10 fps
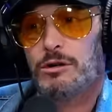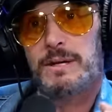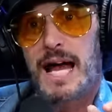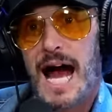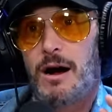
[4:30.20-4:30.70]
me
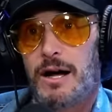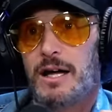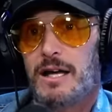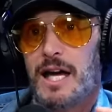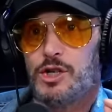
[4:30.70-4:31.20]
how,
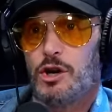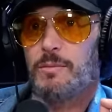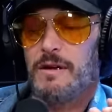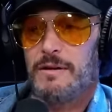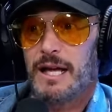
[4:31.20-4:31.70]
it showed
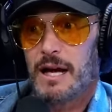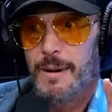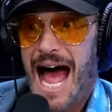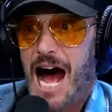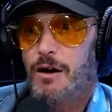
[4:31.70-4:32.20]
me um,
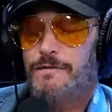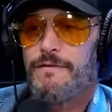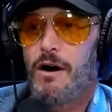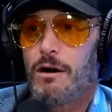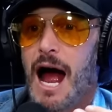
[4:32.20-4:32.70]
how
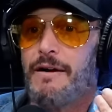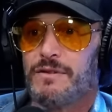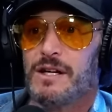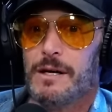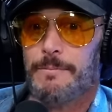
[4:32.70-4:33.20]
far I've
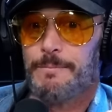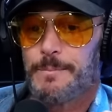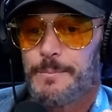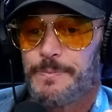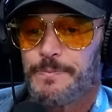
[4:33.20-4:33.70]
come
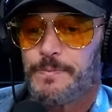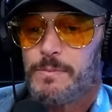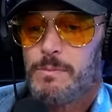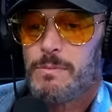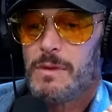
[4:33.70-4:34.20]

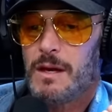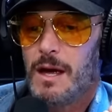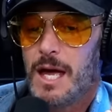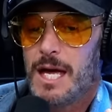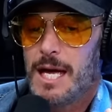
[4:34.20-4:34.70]

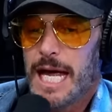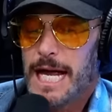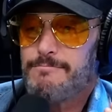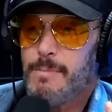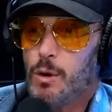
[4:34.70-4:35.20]

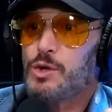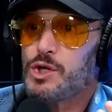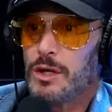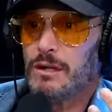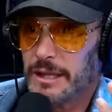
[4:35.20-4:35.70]

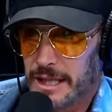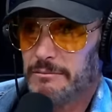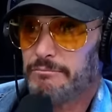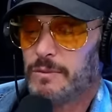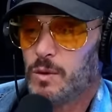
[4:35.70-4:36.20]
emotionally
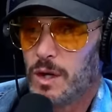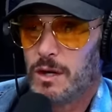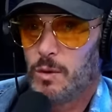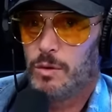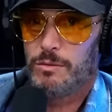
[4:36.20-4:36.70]

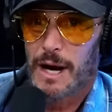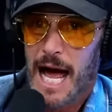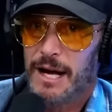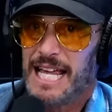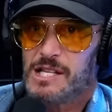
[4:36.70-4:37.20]
with what
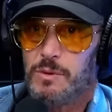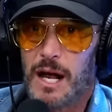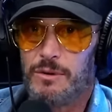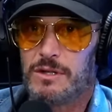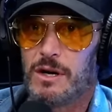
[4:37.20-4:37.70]
I, I guess what I
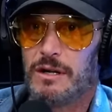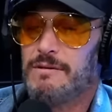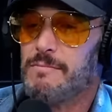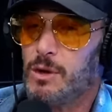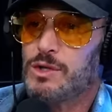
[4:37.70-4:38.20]
would call
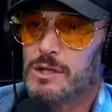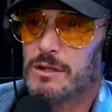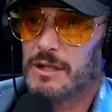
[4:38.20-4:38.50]
emotional